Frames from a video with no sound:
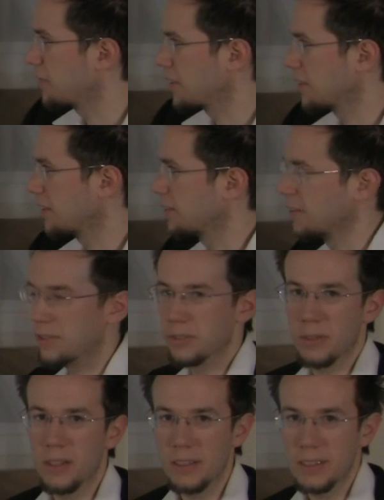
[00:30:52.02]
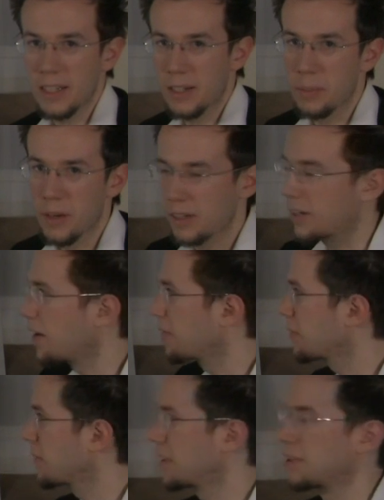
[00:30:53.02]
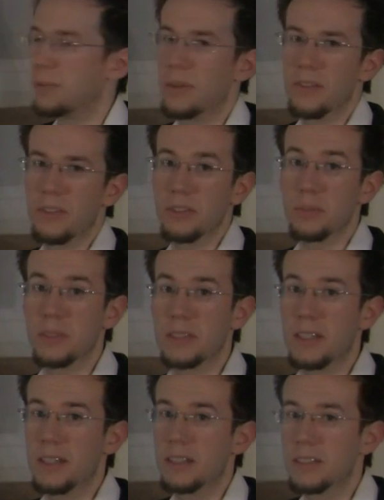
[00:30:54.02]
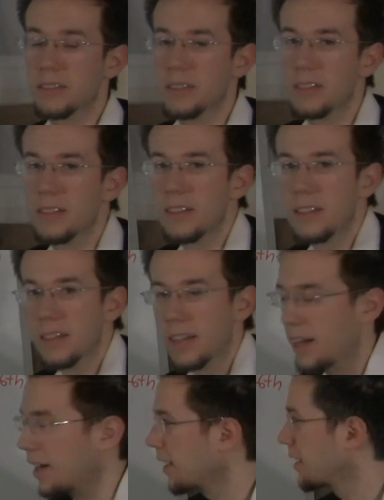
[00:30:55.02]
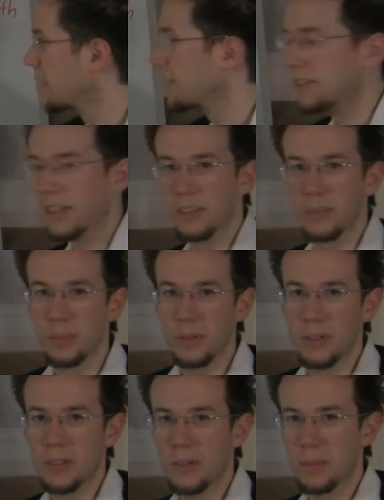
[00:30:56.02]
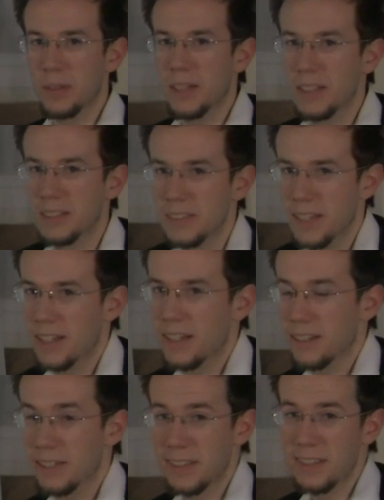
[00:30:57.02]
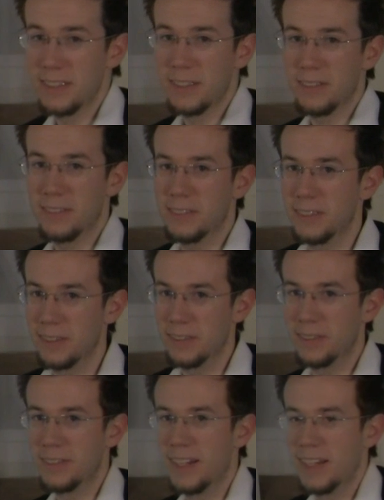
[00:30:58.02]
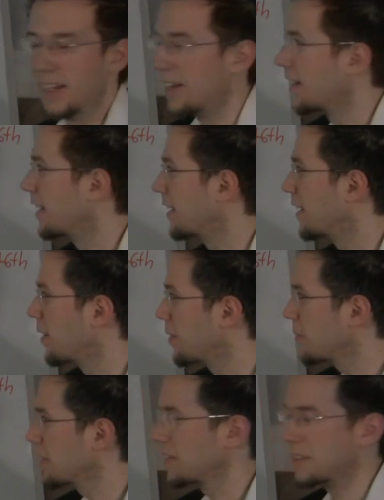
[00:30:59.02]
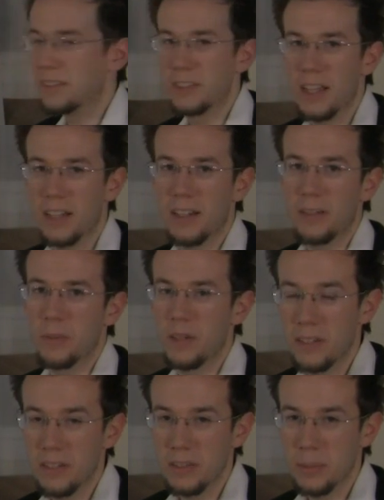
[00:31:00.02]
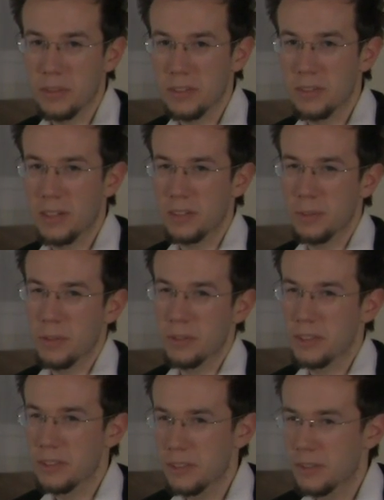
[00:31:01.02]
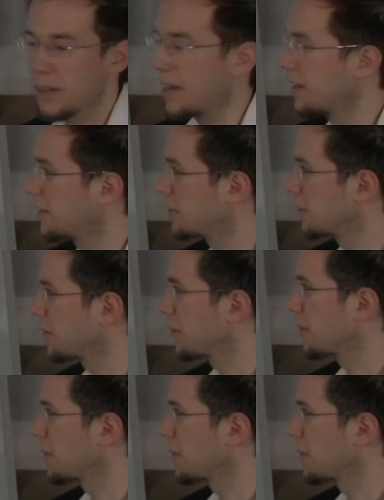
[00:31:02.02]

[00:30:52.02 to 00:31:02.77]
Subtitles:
every single note is wrong, take a mark off for each one of those mistakes. Okay, sounds brutal, but it'll teach you to always check what you're supposed to transpose into and do